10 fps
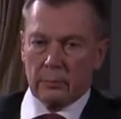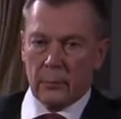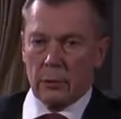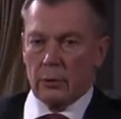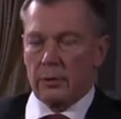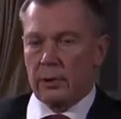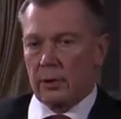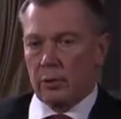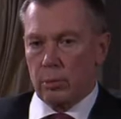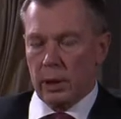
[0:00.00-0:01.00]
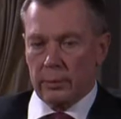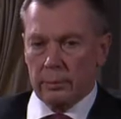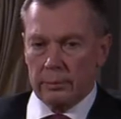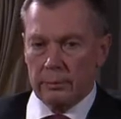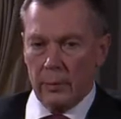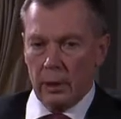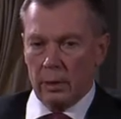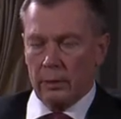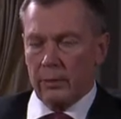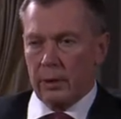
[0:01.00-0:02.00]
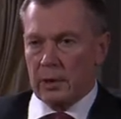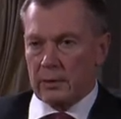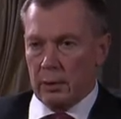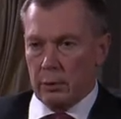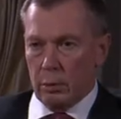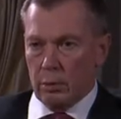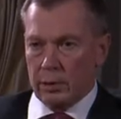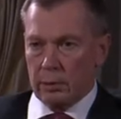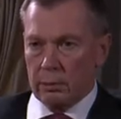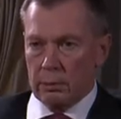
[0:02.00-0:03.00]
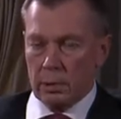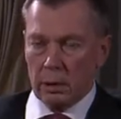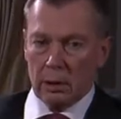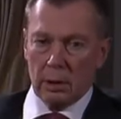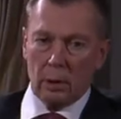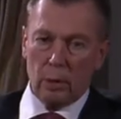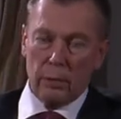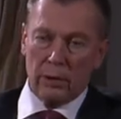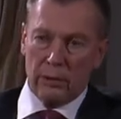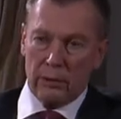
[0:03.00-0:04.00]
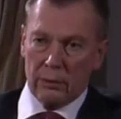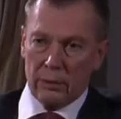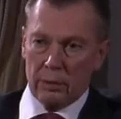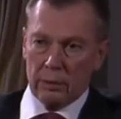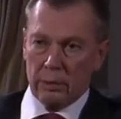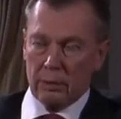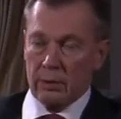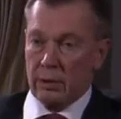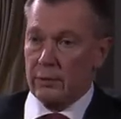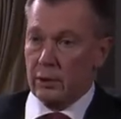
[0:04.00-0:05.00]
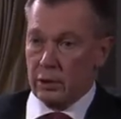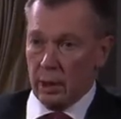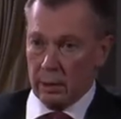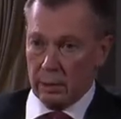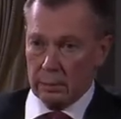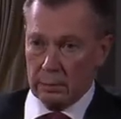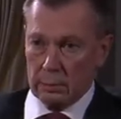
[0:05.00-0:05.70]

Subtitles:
There is one famously known overseas TV channel.